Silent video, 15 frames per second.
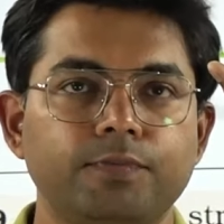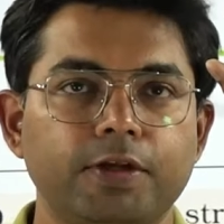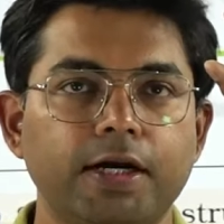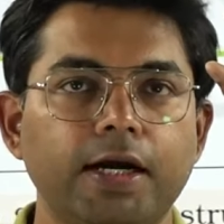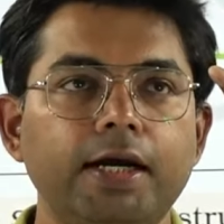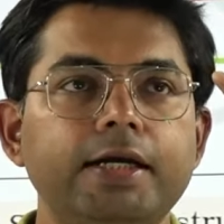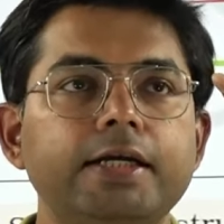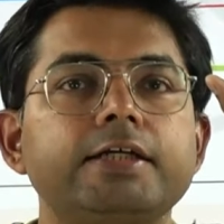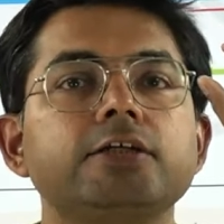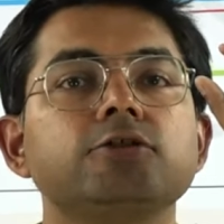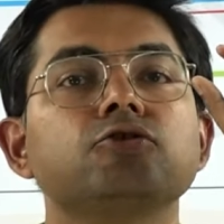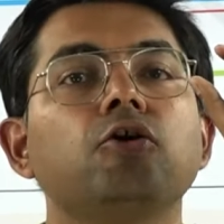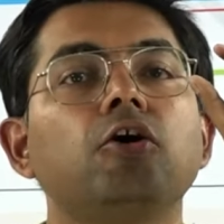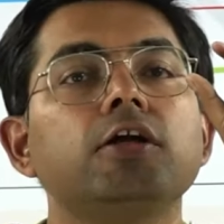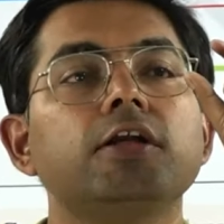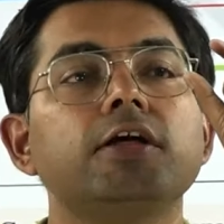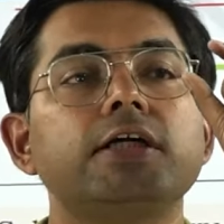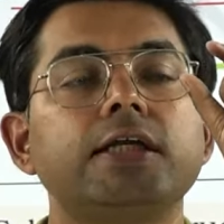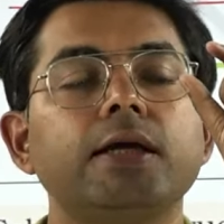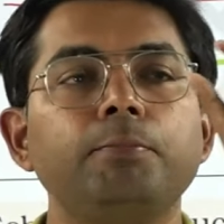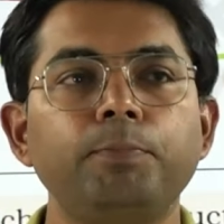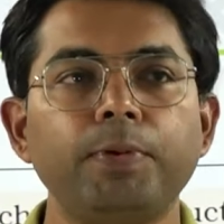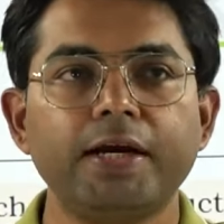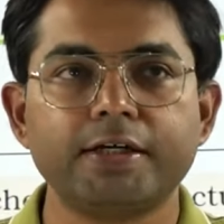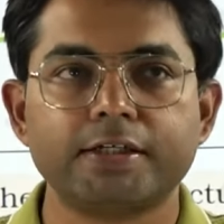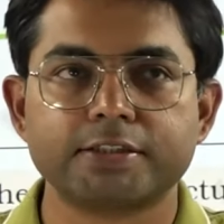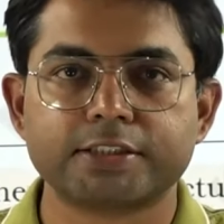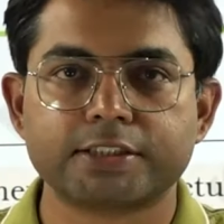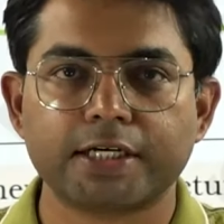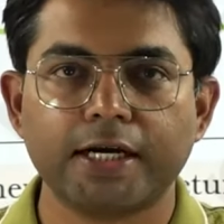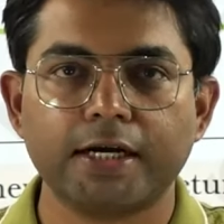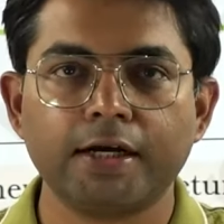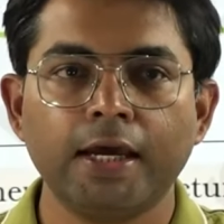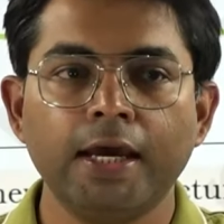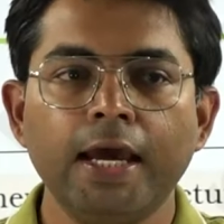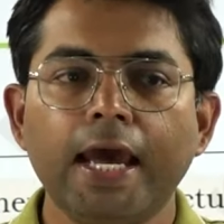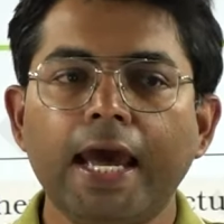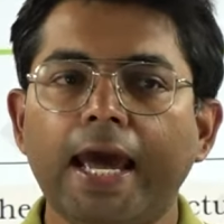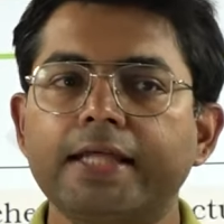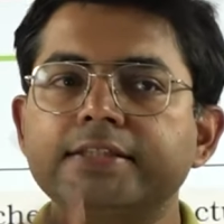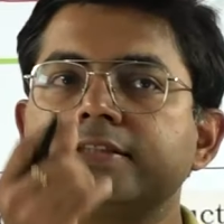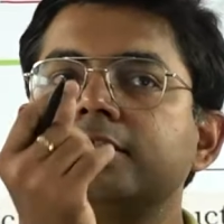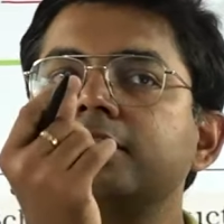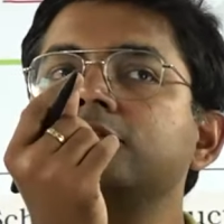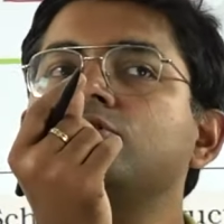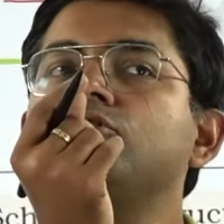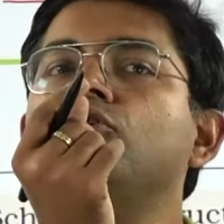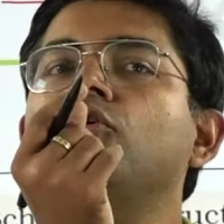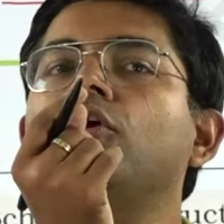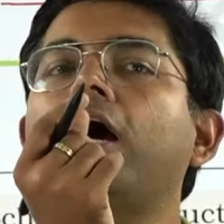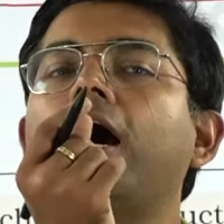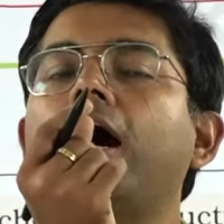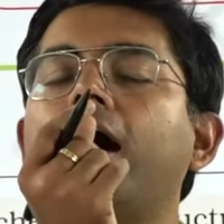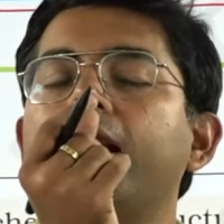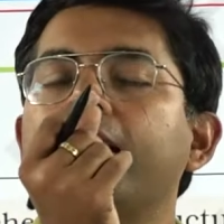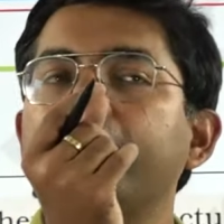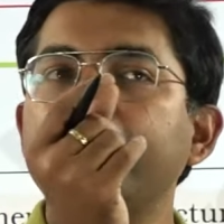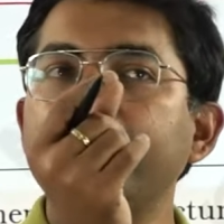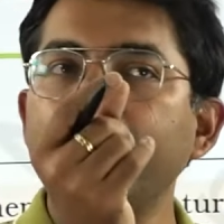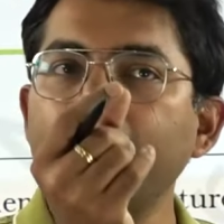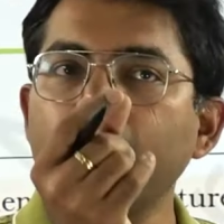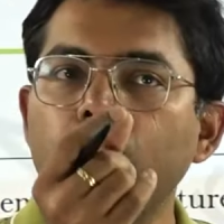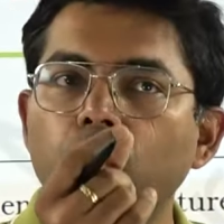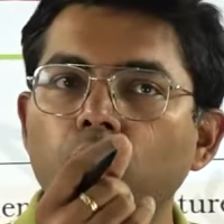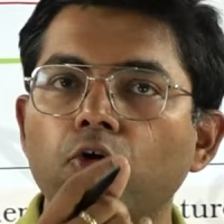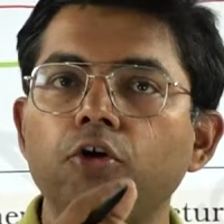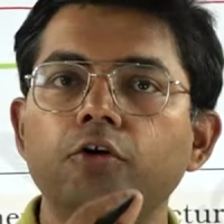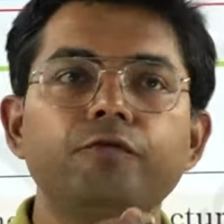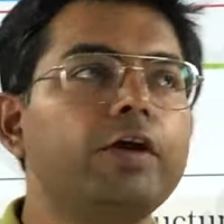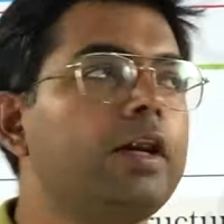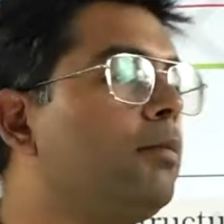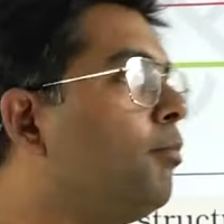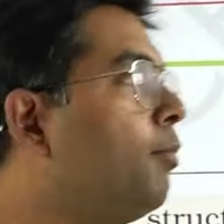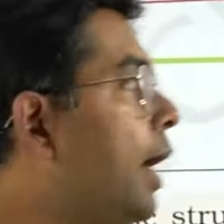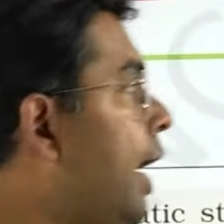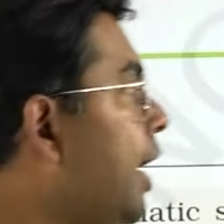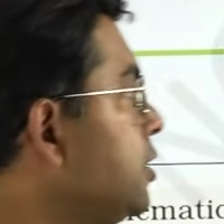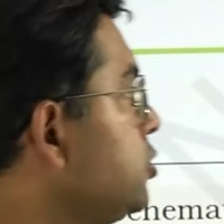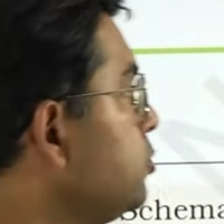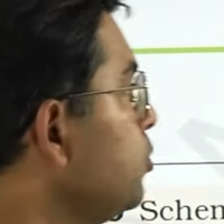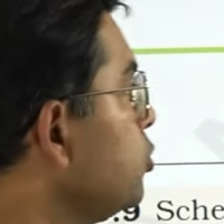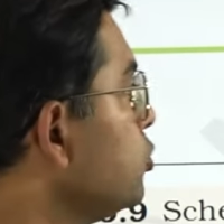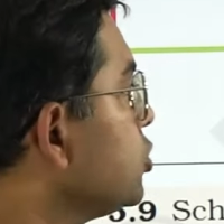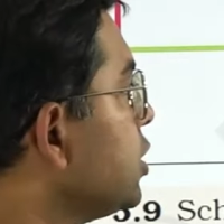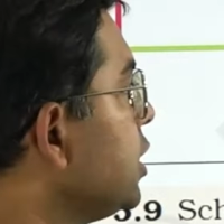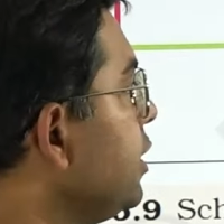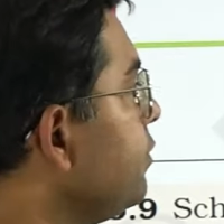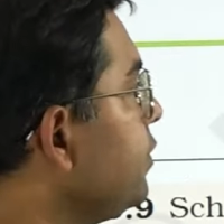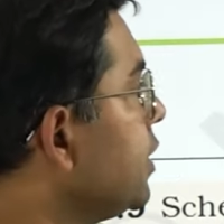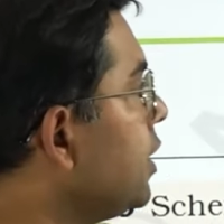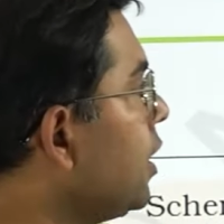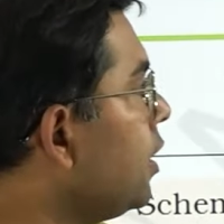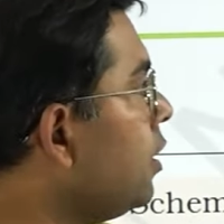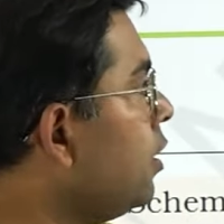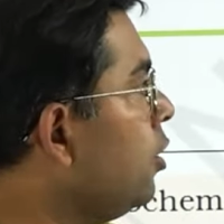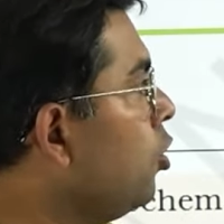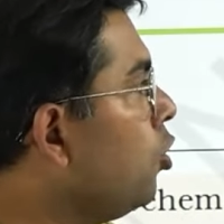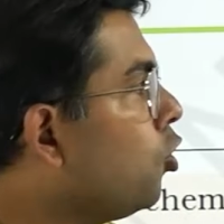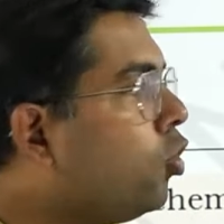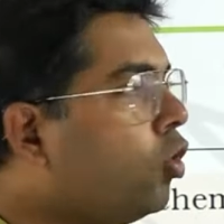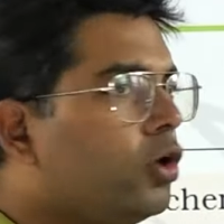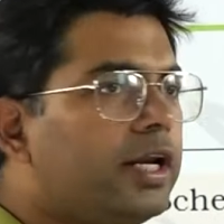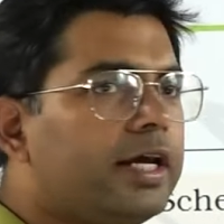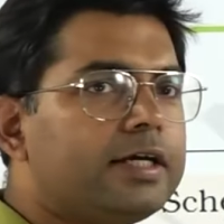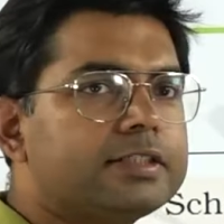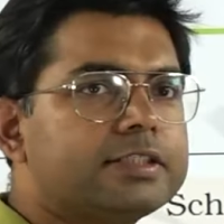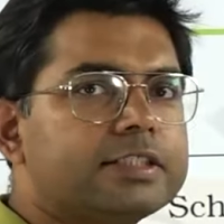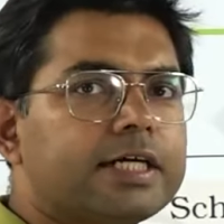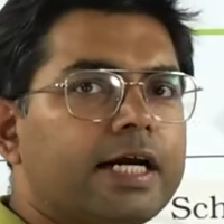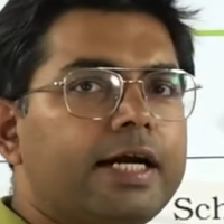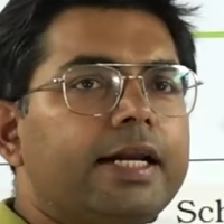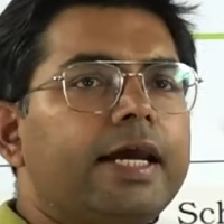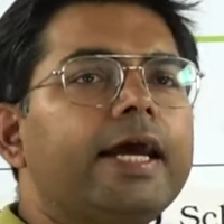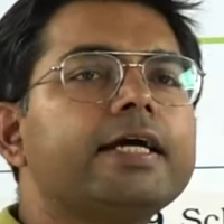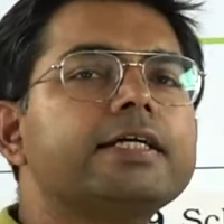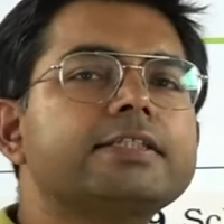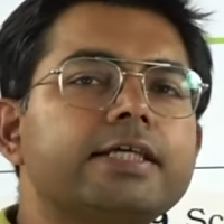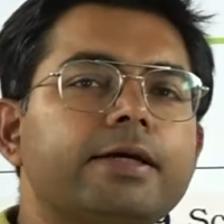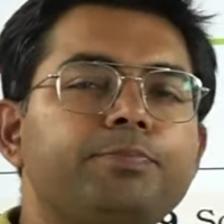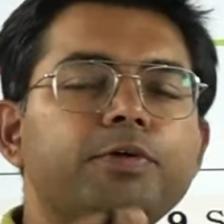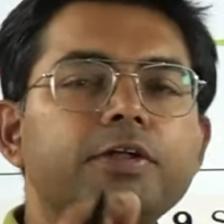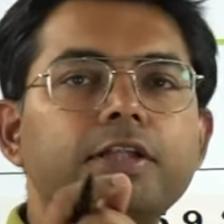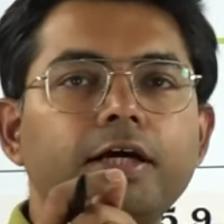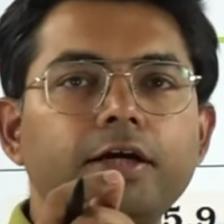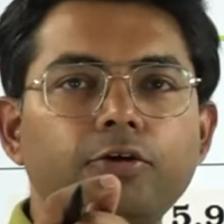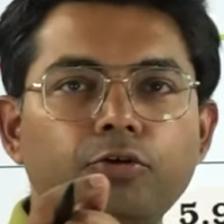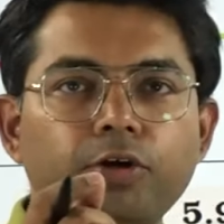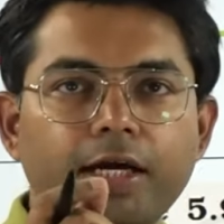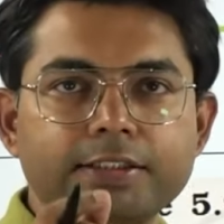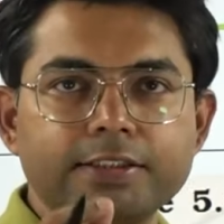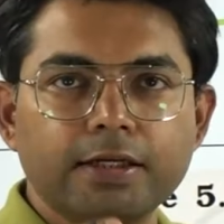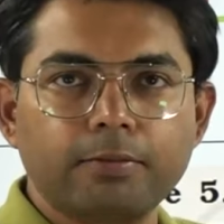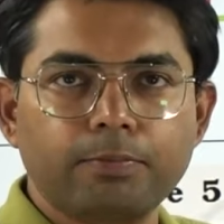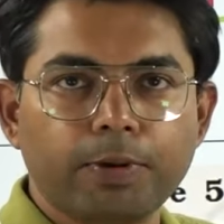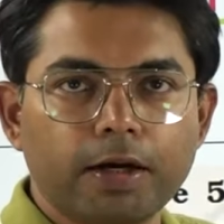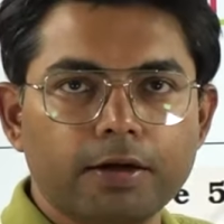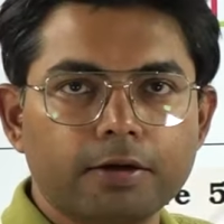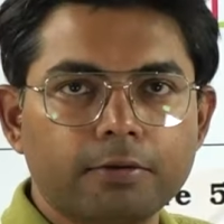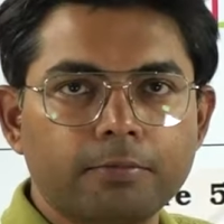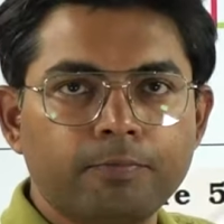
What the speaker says: right? It is called the template strand, and since your RNA code will match mostly with the coding strand except the uracil part,